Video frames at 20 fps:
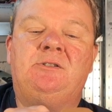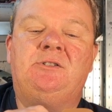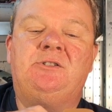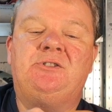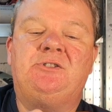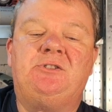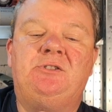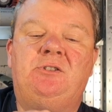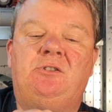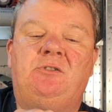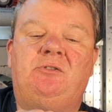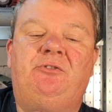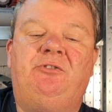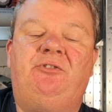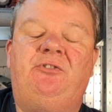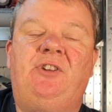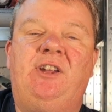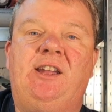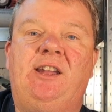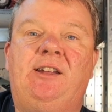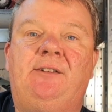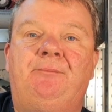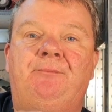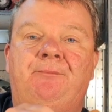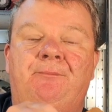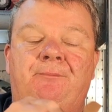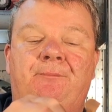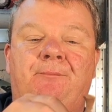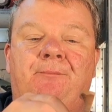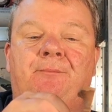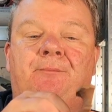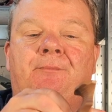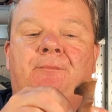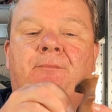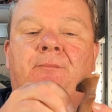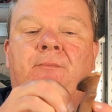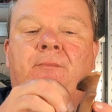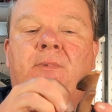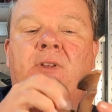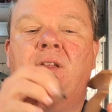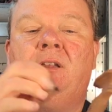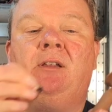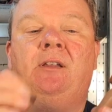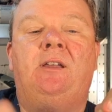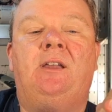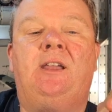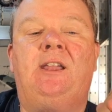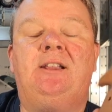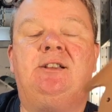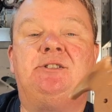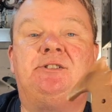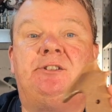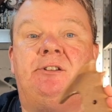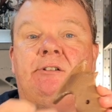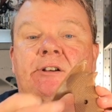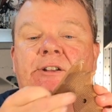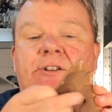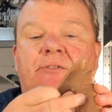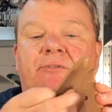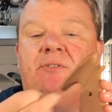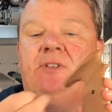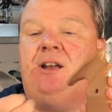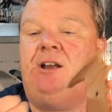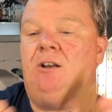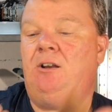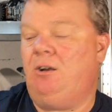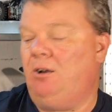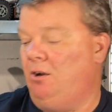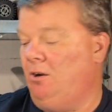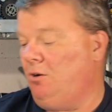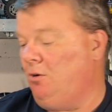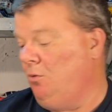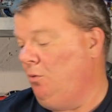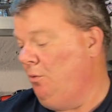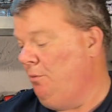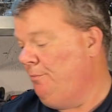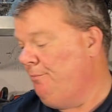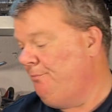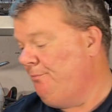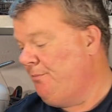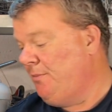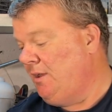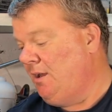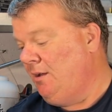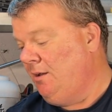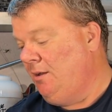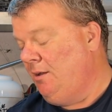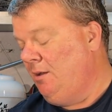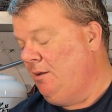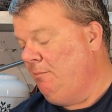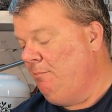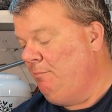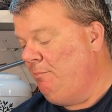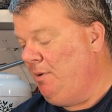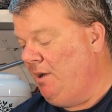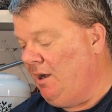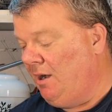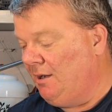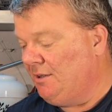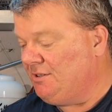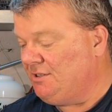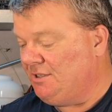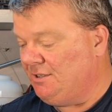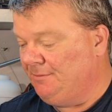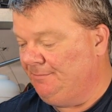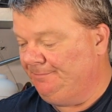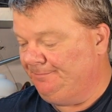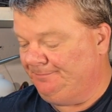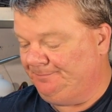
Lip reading: does not fit inside of that hole. But